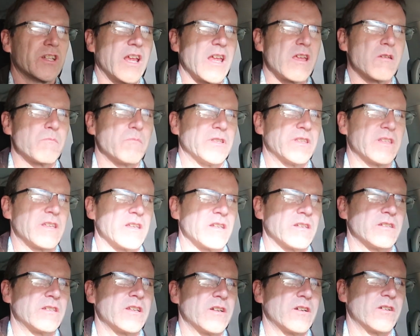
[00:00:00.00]
shape, but the
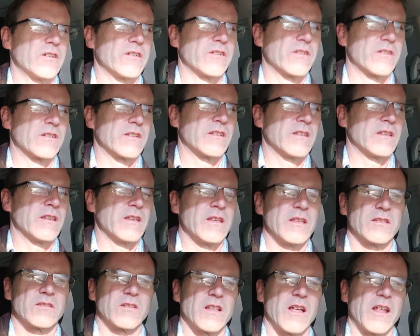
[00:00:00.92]
interior
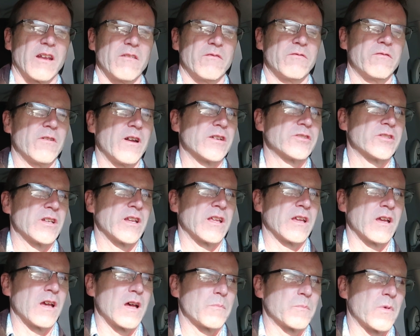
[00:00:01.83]
needs a lot of
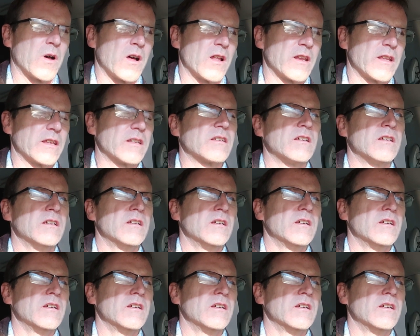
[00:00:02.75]
freshening up on it.